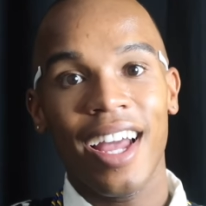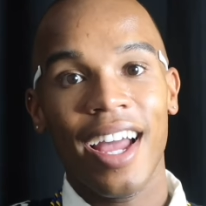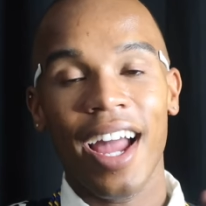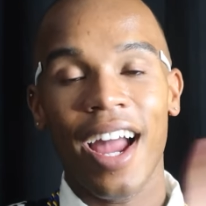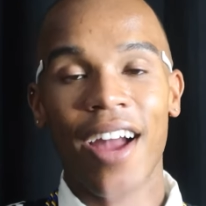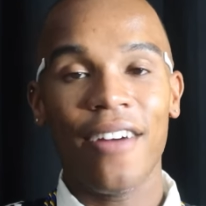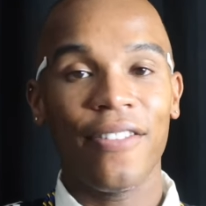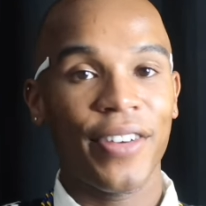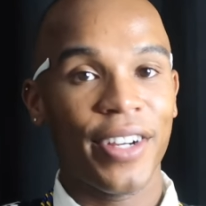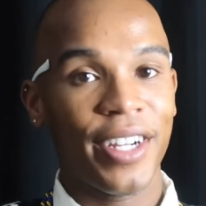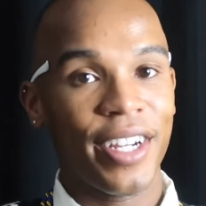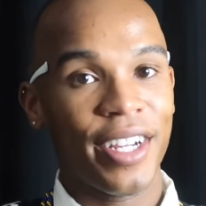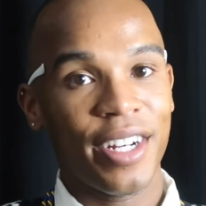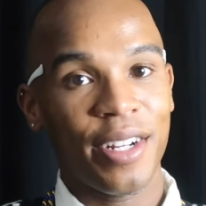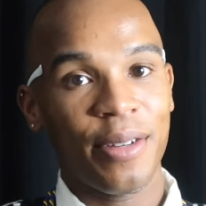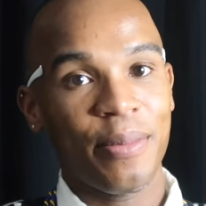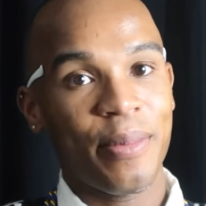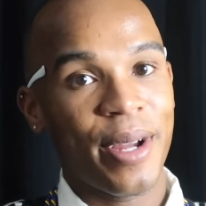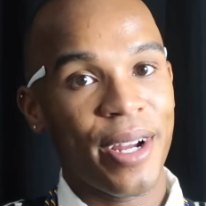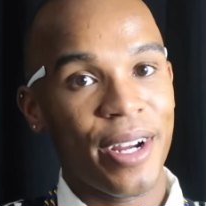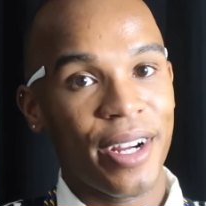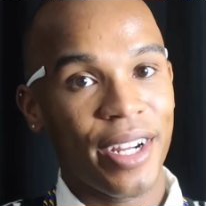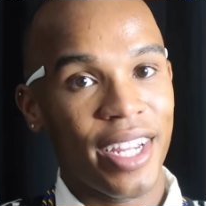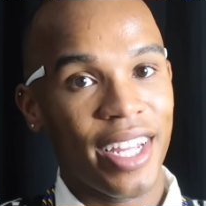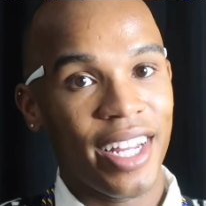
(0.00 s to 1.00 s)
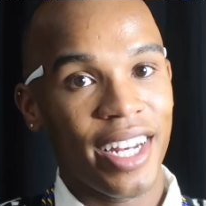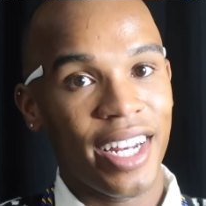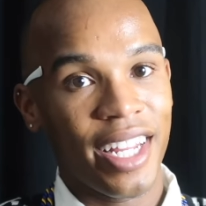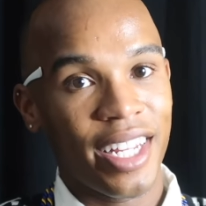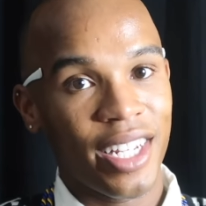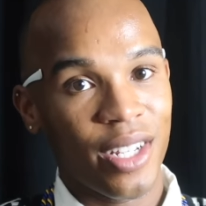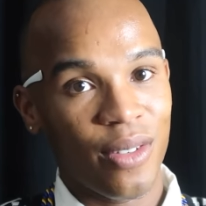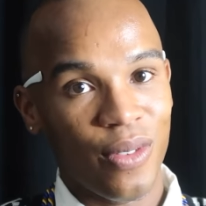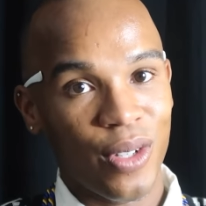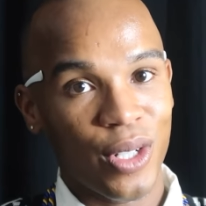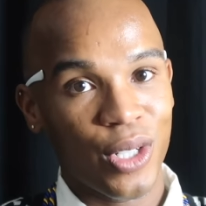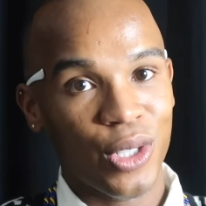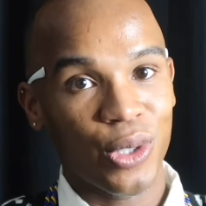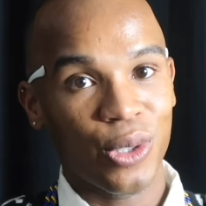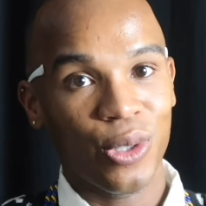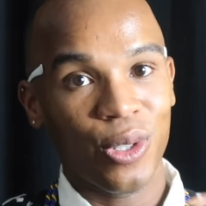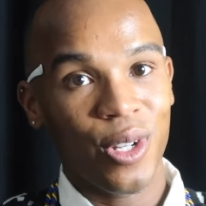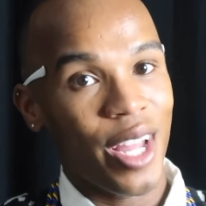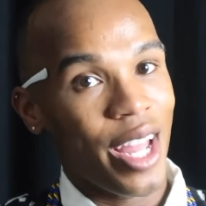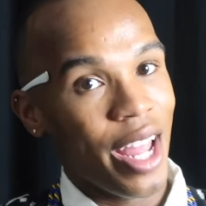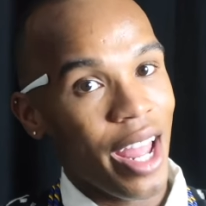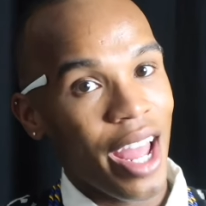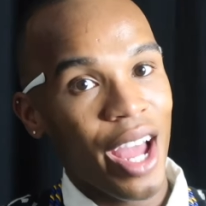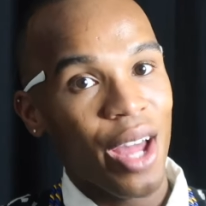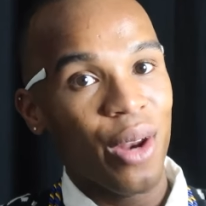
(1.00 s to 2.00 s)
African-American individual
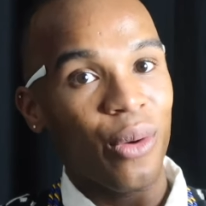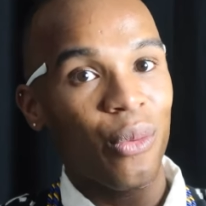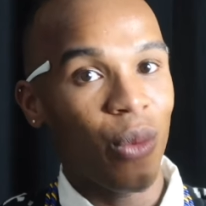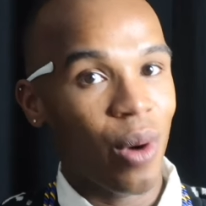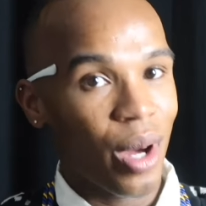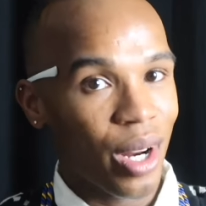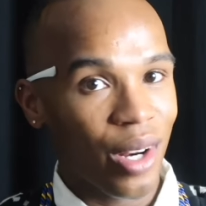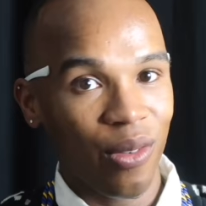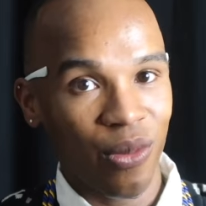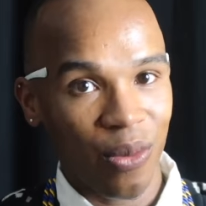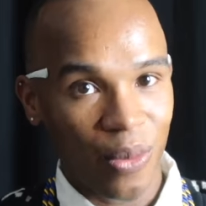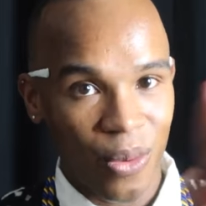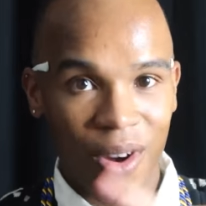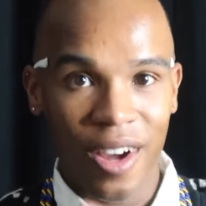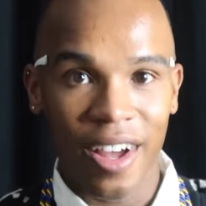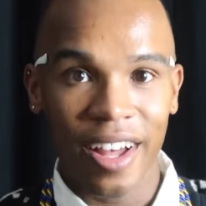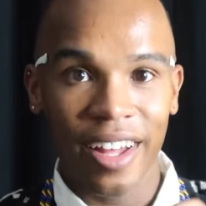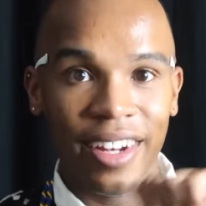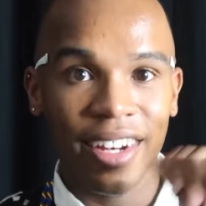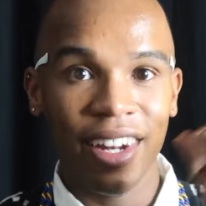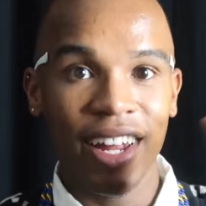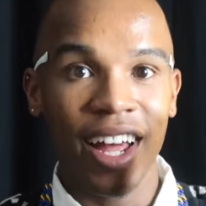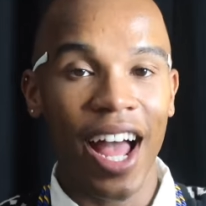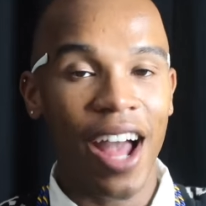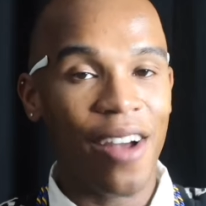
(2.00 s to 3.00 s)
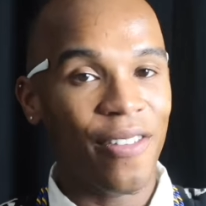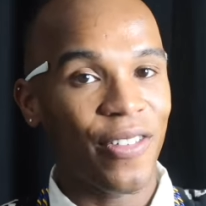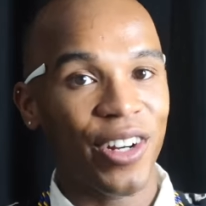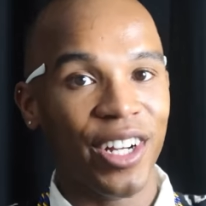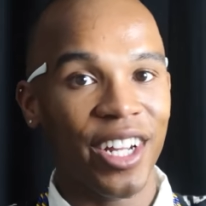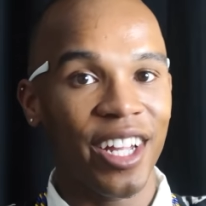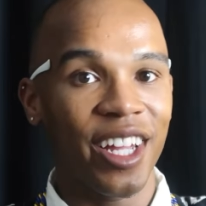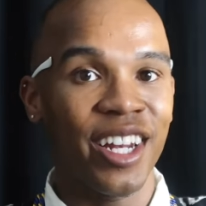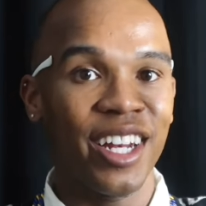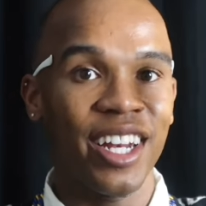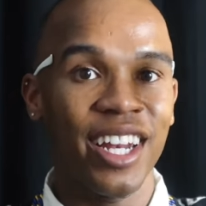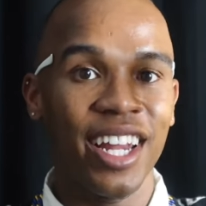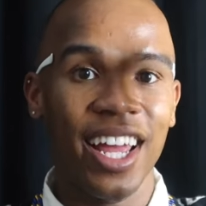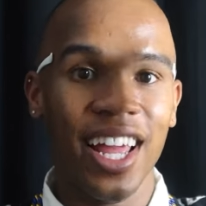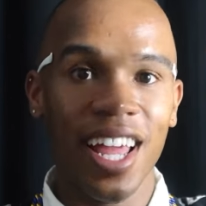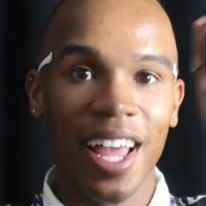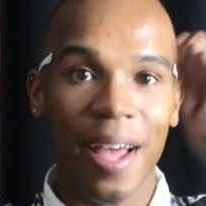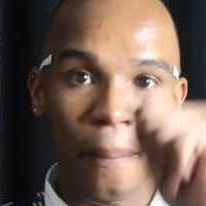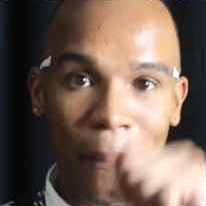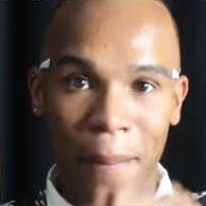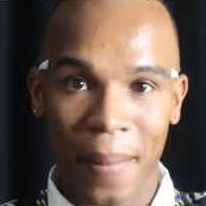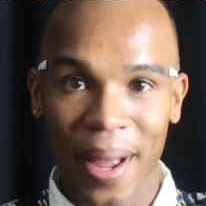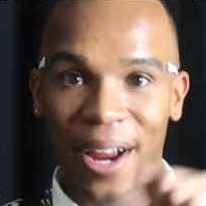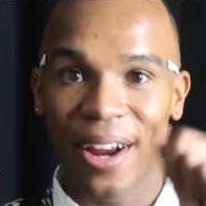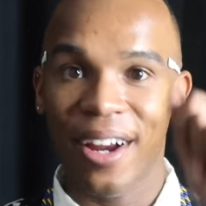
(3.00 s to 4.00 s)
and one of one
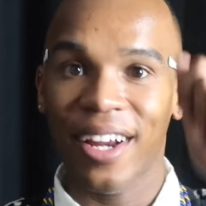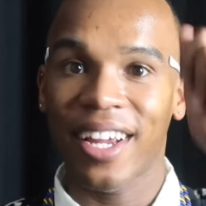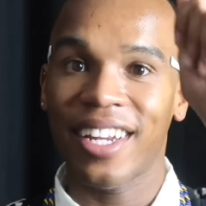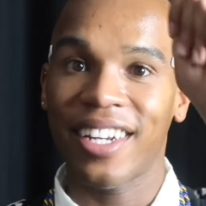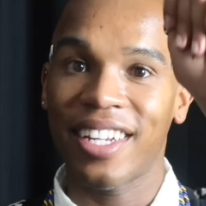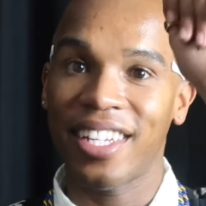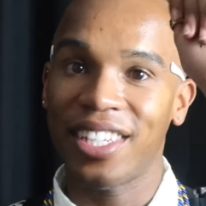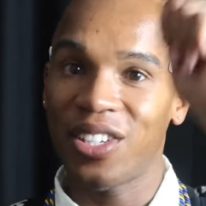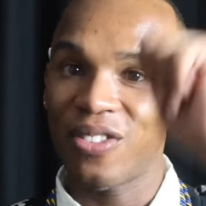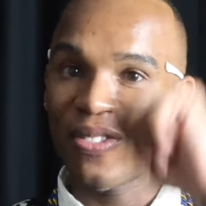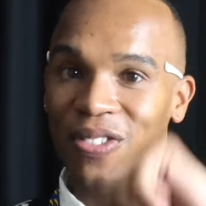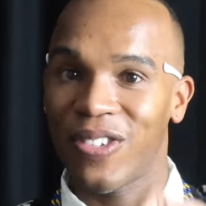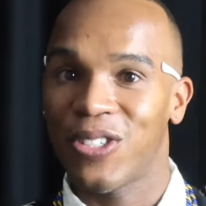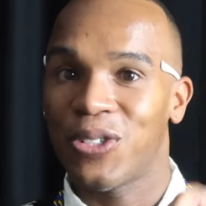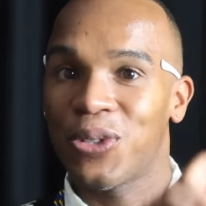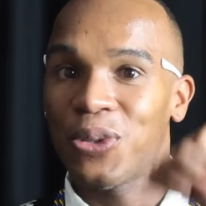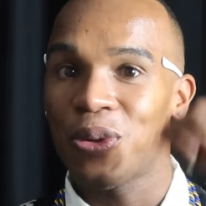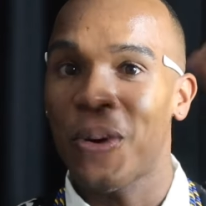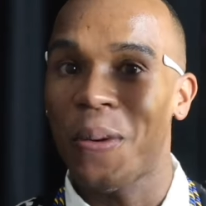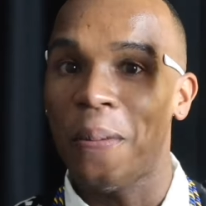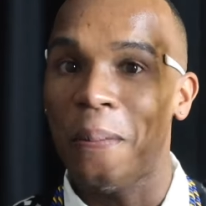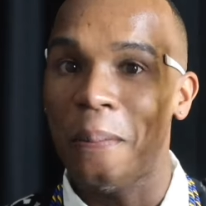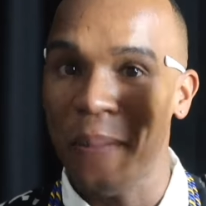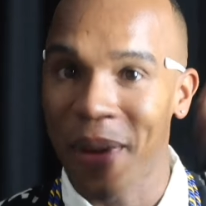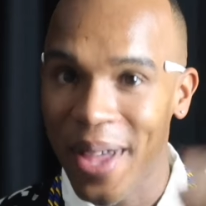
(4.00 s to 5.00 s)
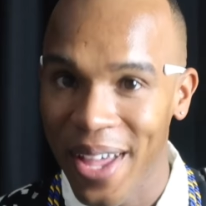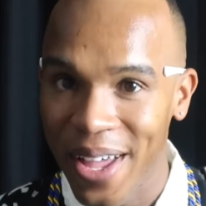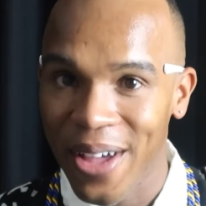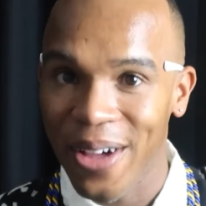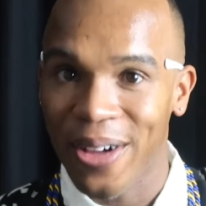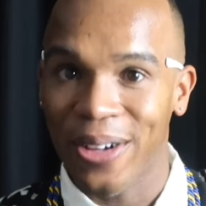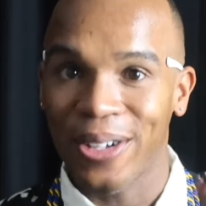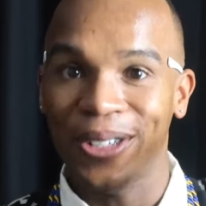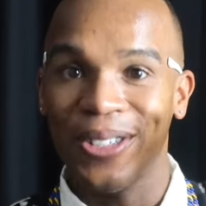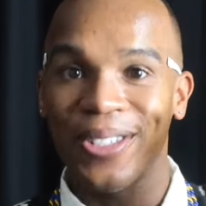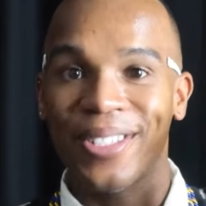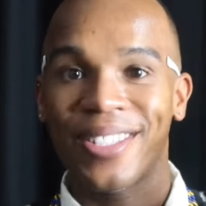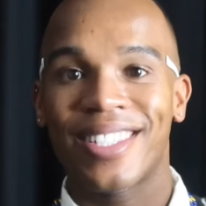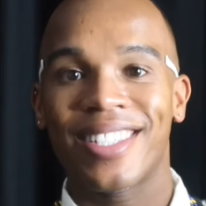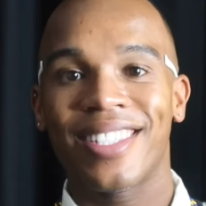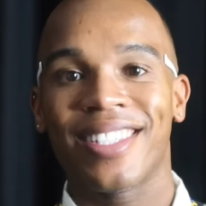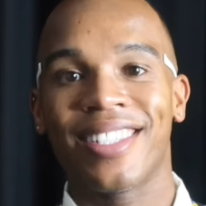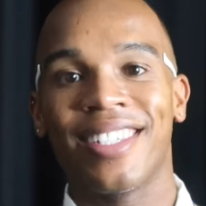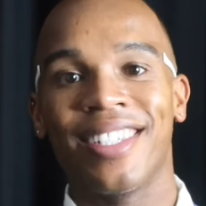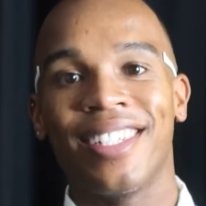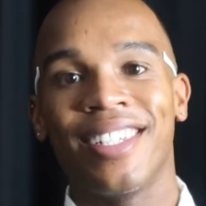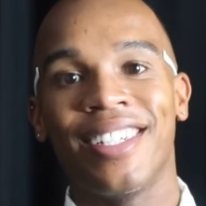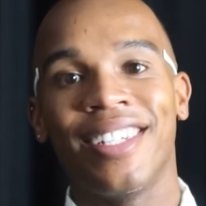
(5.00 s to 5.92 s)
African-American individual males